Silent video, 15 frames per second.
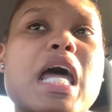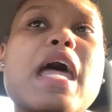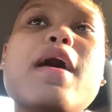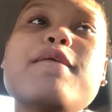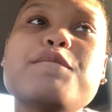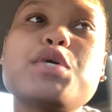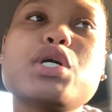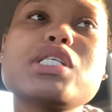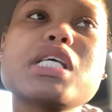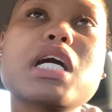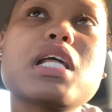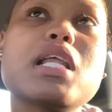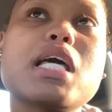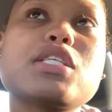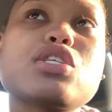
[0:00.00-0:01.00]
It feels
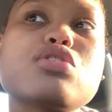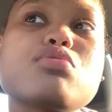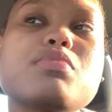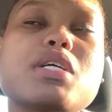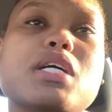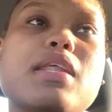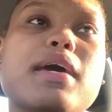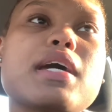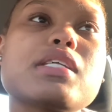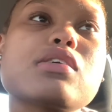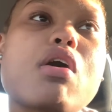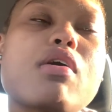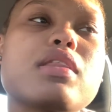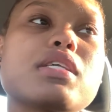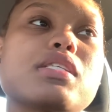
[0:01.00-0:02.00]
like a lot to do because I guess
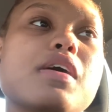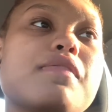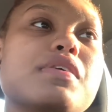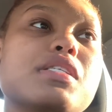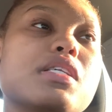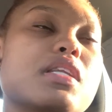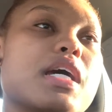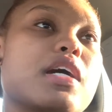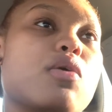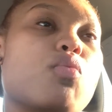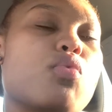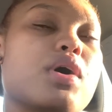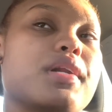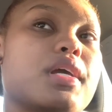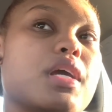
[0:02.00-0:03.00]
all the stuff is in
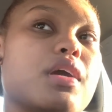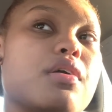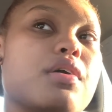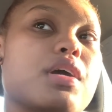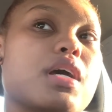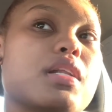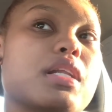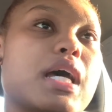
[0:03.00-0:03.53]
one area.